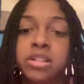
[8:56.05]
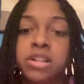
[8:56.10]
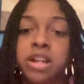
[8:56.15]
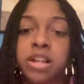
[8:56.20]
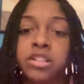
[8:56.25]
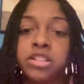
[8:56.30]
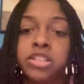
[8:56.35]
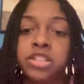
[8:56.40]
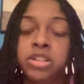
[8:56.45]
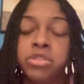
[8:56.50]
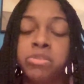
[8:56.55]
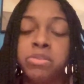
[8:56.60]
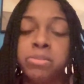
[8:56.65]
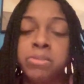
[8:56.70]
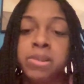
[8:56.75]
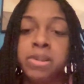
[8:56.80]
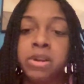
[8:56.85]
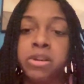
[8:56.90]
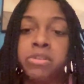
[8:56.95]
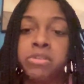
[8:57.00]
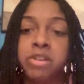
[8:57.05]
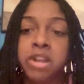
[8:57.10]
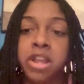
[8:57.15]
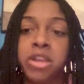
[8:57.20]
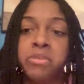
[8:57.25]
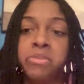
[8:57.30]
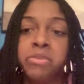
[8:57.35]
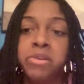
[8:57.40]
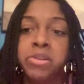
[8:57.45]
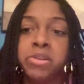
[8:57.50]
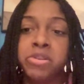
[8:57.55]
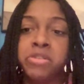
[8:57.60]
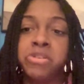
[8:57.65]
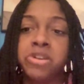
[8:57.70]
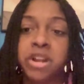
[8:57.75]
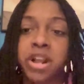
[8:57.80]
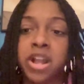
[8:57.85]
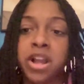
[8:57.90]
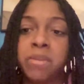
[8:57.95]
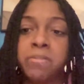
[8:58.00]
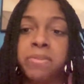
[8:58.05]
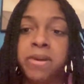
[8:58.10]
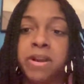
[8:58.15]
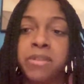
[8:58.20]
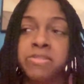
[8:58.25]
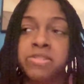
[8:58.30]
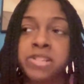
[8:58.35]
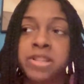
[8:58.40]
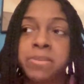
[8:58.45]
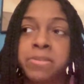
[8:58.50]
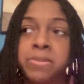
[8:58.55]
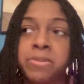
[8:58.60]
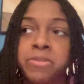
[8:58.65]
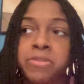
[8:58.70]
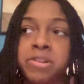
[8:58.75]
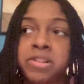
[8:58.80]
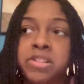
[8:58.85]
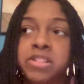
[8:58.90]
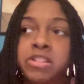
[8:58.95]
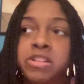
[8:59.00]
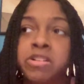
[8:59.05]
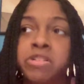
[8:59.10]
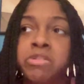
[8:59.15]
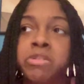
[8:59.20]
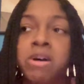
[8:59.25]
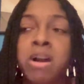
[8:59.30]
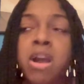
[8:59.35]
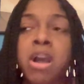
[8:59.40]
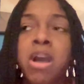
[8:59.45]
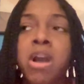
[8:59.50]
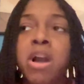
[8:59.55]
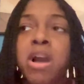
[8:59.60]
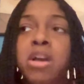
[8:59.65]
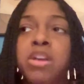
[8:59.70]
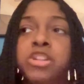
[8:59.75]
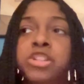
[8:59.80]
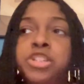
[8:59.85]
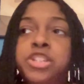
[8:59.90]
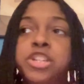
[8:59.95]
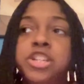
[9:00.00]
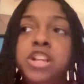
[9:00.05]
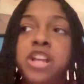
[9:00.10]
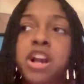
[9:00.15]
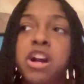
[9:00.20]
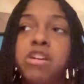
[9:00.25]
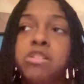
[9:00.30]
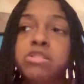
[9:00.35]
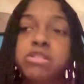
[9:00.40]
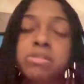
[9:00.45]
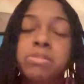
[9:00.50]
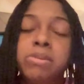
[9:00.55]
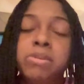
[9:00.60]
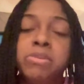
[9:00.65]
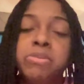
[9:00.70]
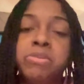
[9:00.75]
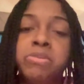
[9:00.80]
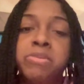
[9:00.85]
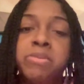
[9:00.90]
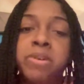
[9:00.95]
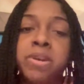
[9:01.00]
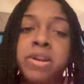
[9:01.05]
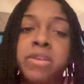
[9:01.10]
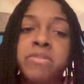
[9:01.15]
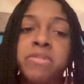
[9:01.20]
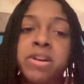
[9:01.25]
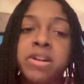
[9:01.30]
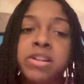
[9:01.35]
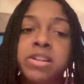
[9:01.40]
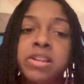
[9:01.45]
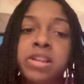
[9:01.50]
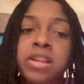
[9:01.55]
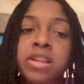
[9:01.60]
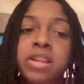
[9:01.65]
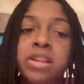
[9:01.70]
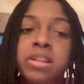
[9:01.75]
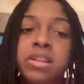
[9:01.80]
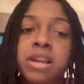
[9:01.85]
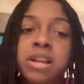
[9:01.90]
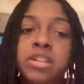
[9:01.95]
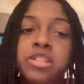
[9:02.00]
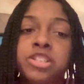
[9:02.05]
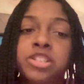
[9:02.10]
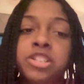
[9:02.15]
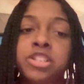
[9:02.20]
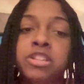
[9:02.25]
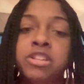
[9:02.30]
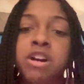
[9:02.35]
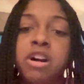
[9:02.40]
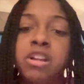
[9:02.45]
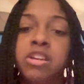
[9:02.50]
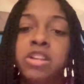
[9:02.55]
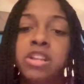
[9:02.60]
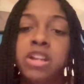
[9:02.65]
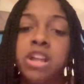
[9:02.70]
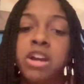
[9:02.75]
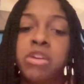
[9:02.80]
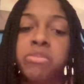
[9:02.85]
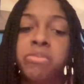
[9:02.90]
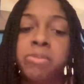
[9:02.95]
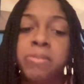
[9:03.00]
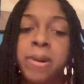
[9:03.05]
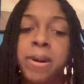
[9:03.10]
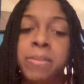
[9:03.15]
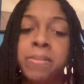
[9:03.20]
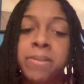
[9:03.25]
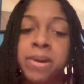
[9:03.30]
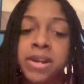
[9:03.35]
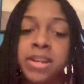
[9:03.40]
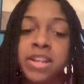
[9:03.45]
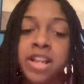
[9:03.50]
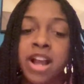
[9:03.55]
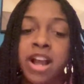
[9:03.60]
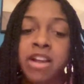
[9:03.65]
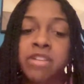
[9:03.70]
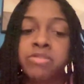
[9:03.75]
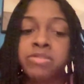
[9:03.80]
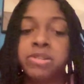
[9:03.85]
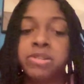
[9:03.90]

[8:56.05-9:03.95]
Like she would be okay. We're gonna help her every step of the way. So she helps me with whatever I need. Like she know I need help with my money. I have